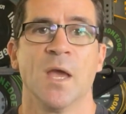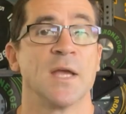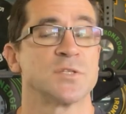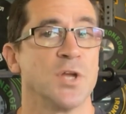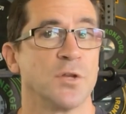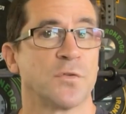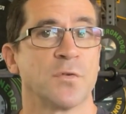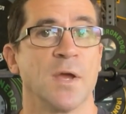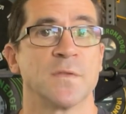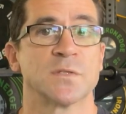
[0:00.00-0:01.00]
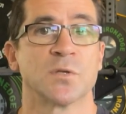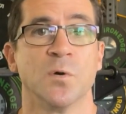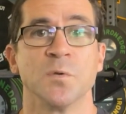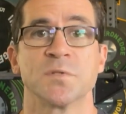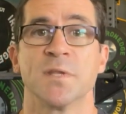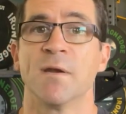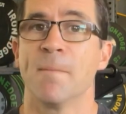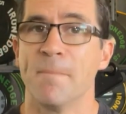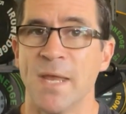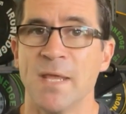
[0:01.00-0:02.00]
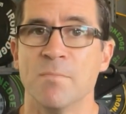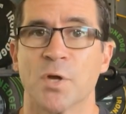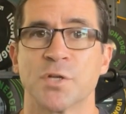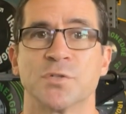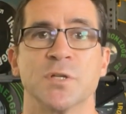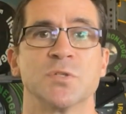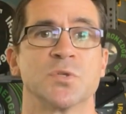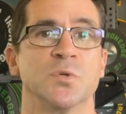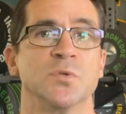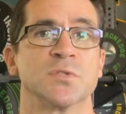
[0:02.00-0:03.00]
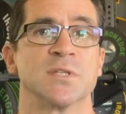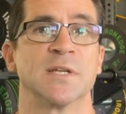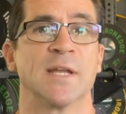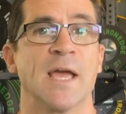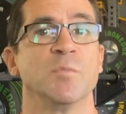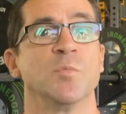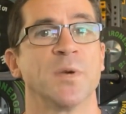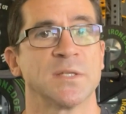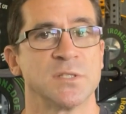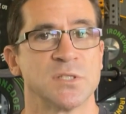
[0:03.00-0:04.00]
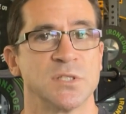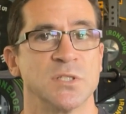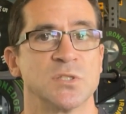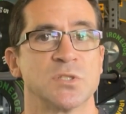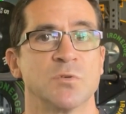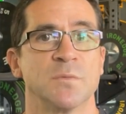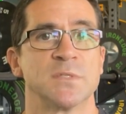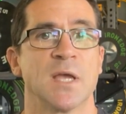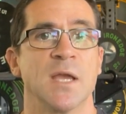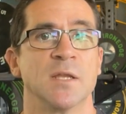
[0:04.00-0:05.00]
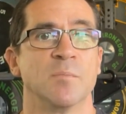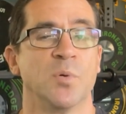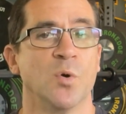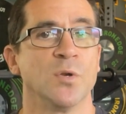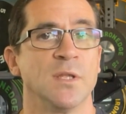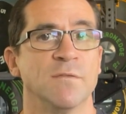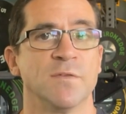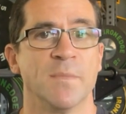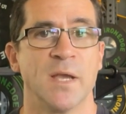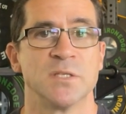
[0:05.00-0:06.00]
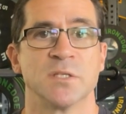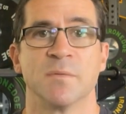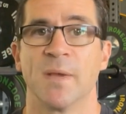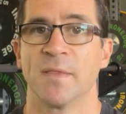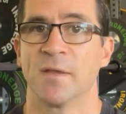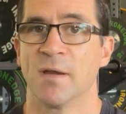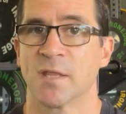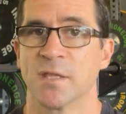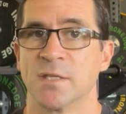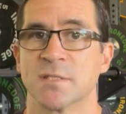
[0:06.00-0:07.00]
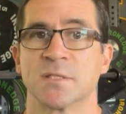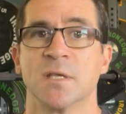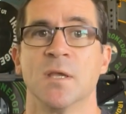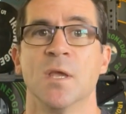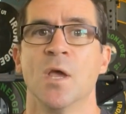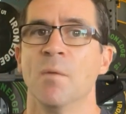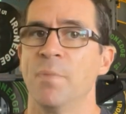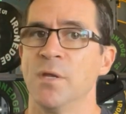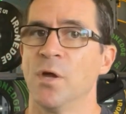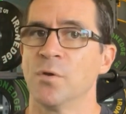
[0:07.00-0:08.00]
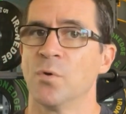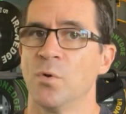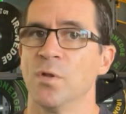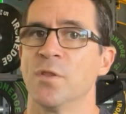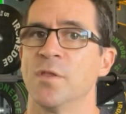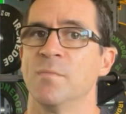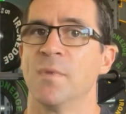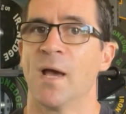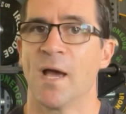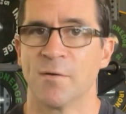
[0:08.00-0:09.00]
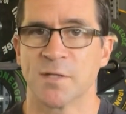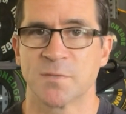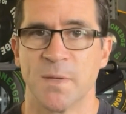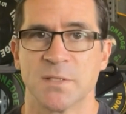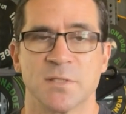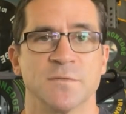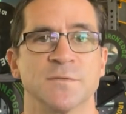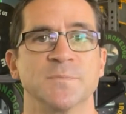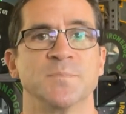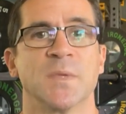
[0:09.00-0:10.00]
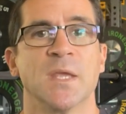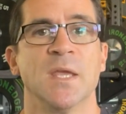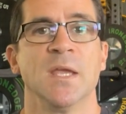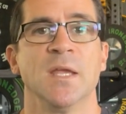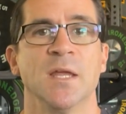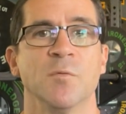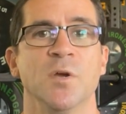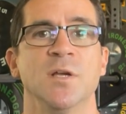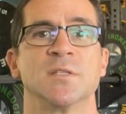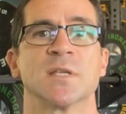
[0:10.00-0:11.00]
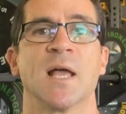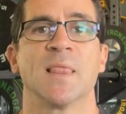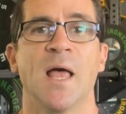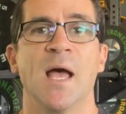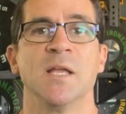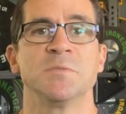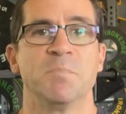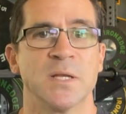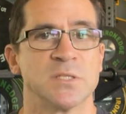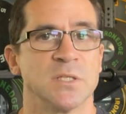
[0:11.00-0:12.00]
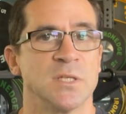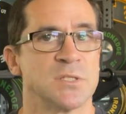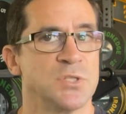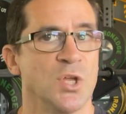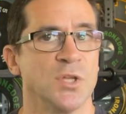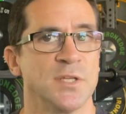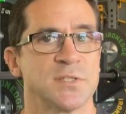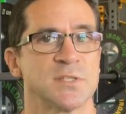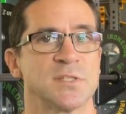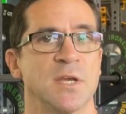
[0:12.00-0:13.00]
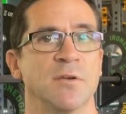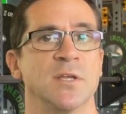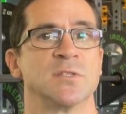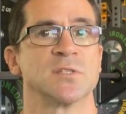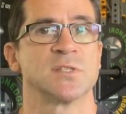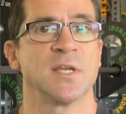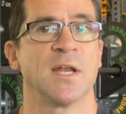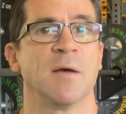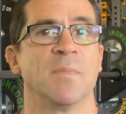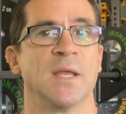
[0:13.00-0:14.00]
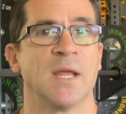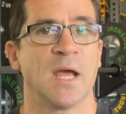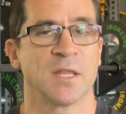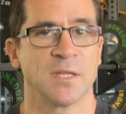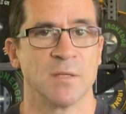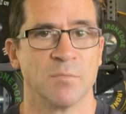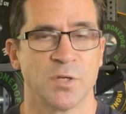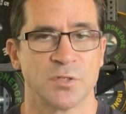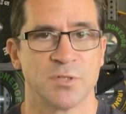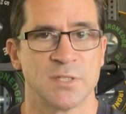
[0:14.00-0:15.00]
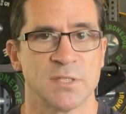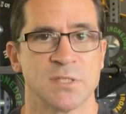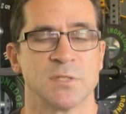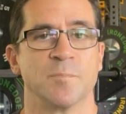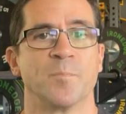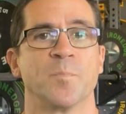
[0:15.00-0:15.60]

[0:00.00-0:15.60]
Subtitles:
As noted throughout this course, there are many monitoring tools that enable practitioners to obtain important information about their athletes, but not all of them are expensive. In other words, a large budget is not necessary to set up an athlete monitoring system.